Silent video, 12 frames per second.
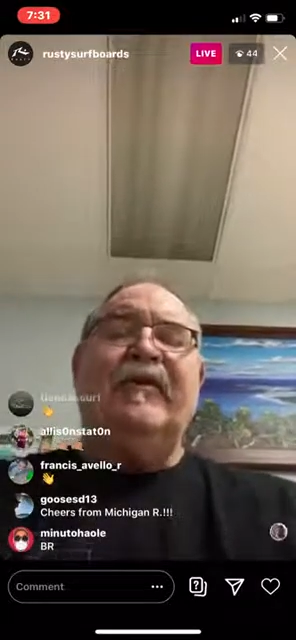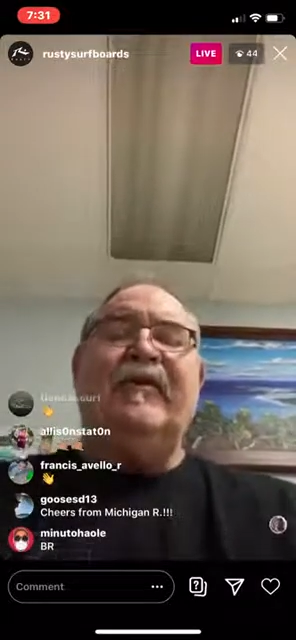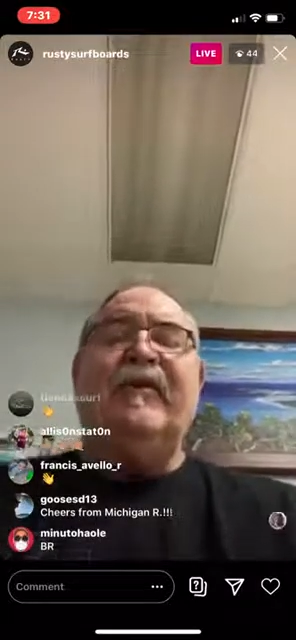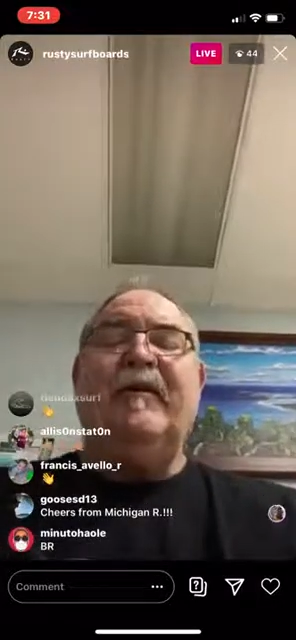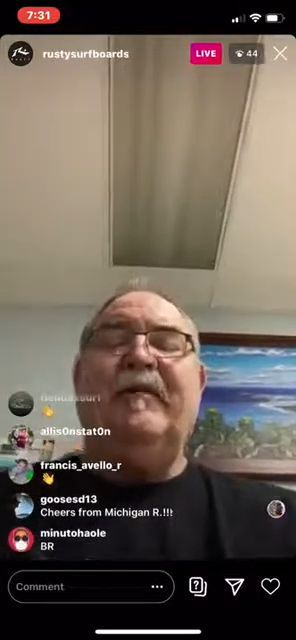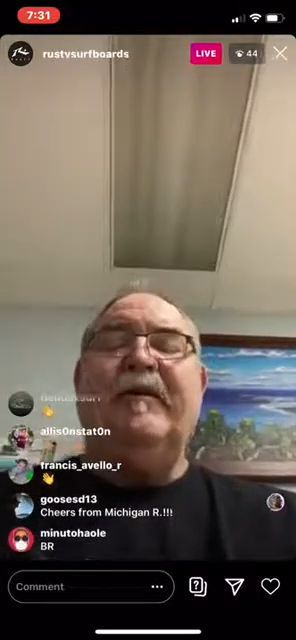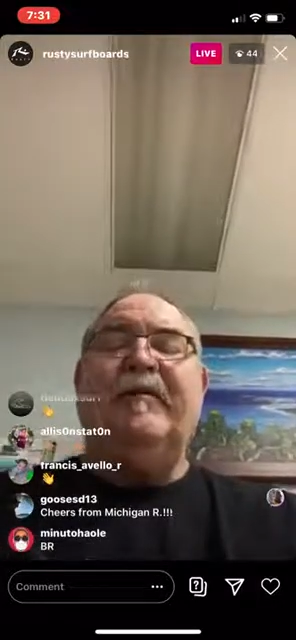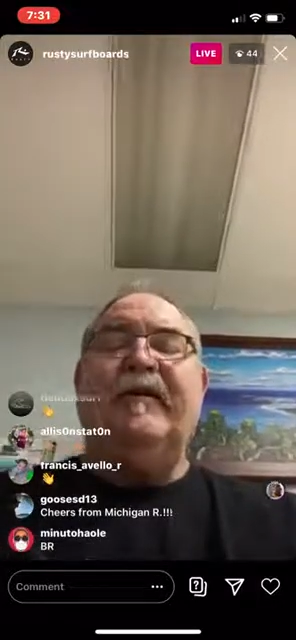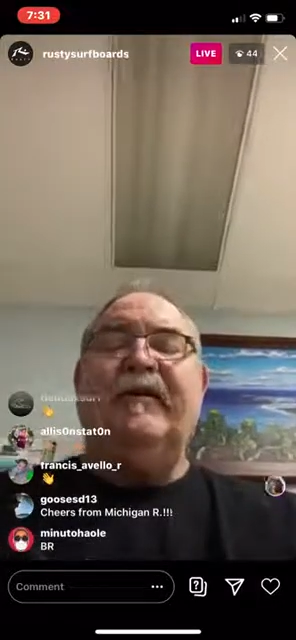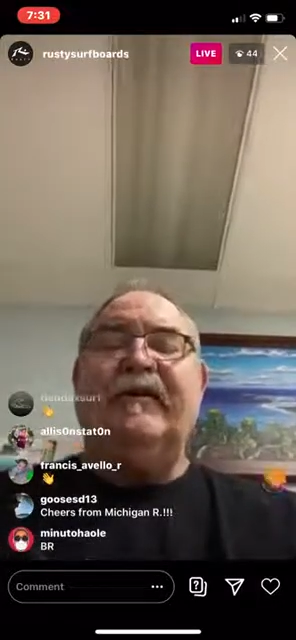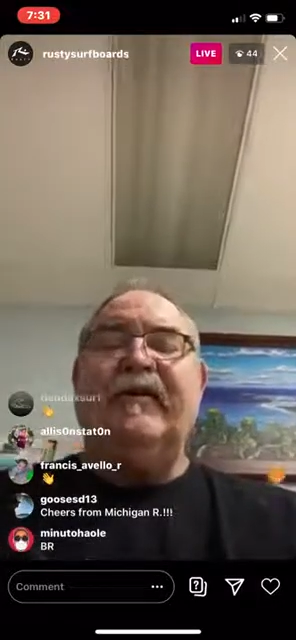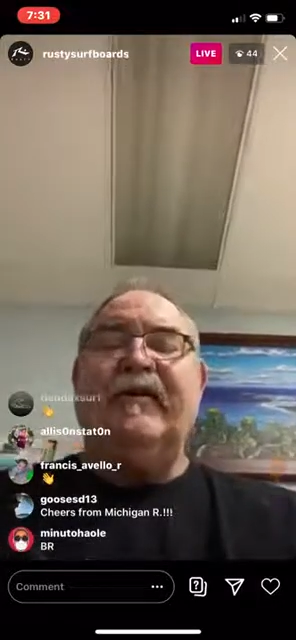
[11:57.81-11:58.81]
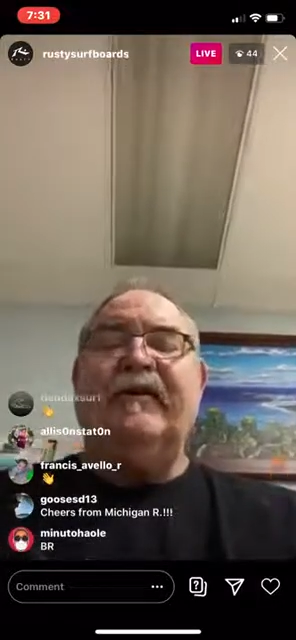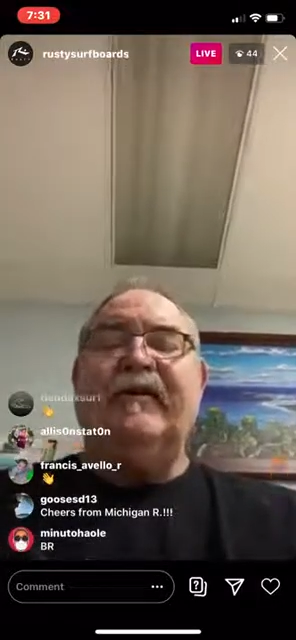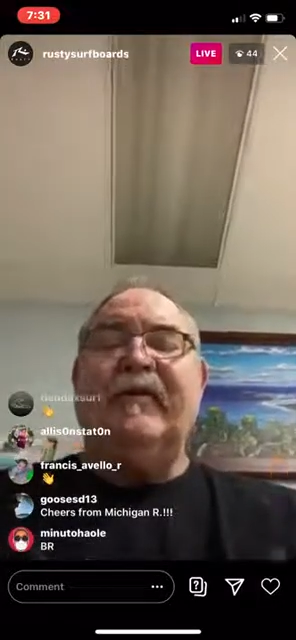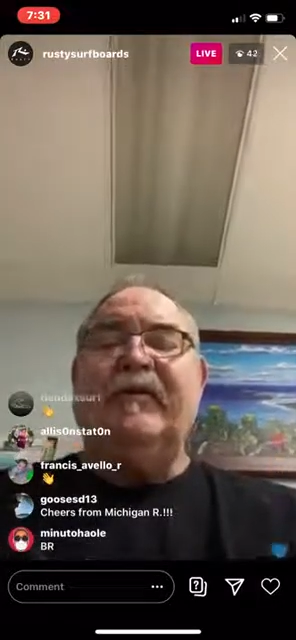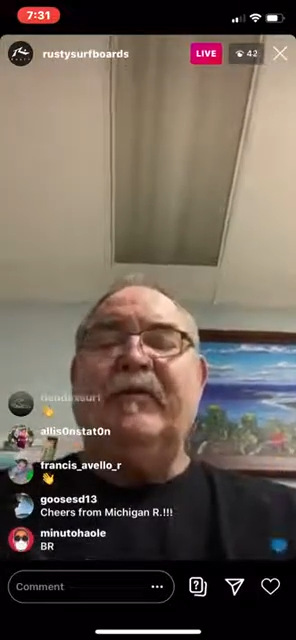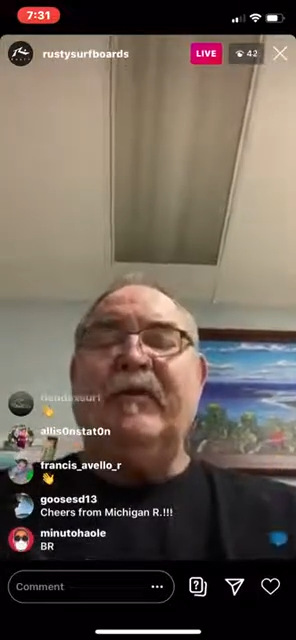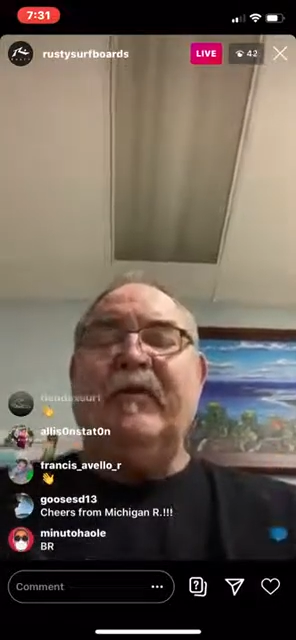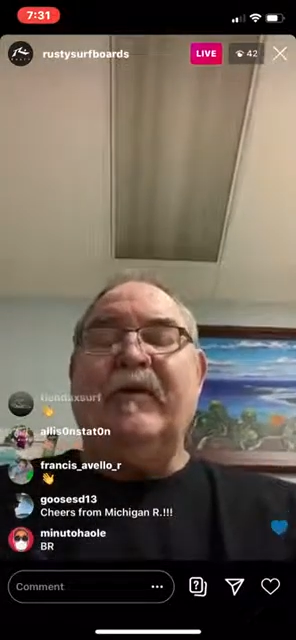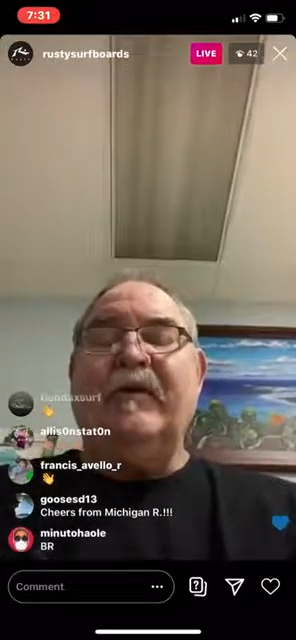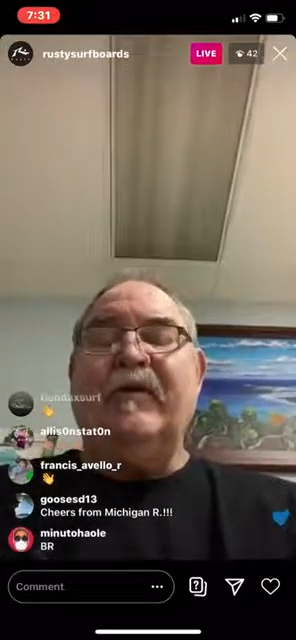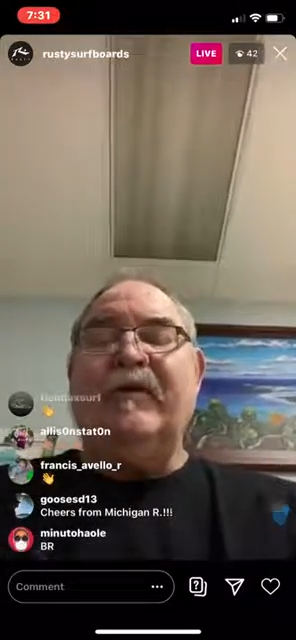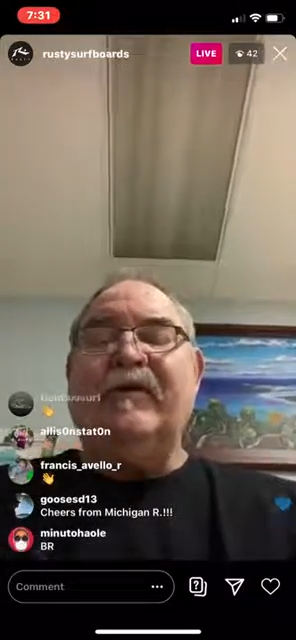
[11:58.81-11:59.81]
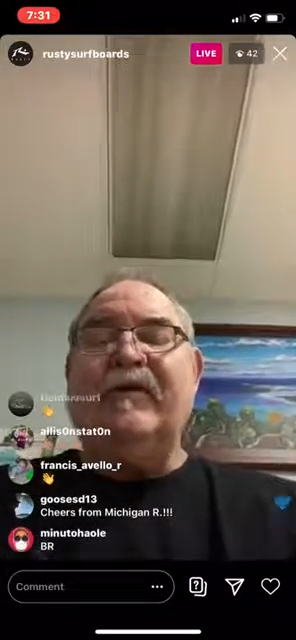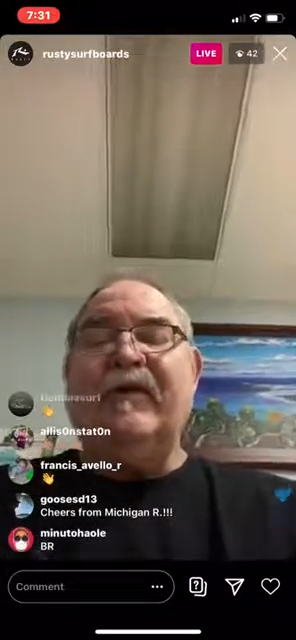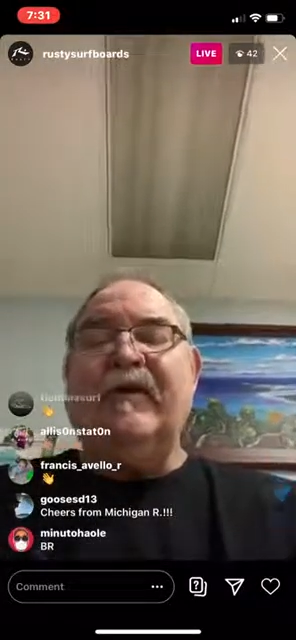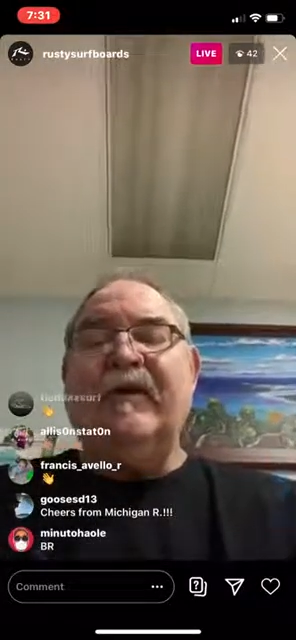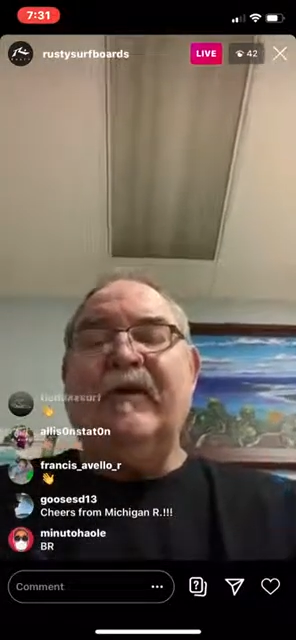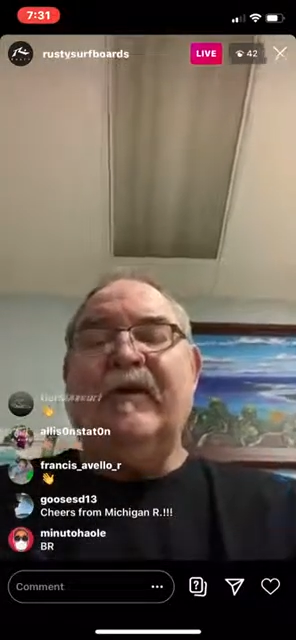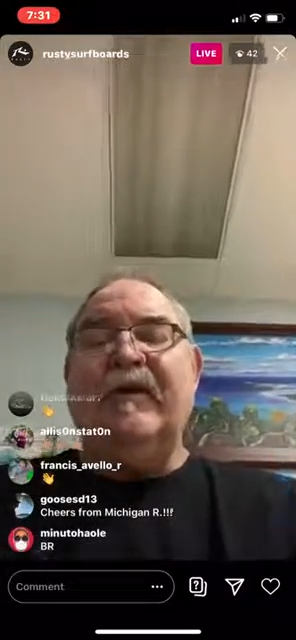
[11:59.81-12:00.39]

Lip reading: say, maybe a 6'6" board that's a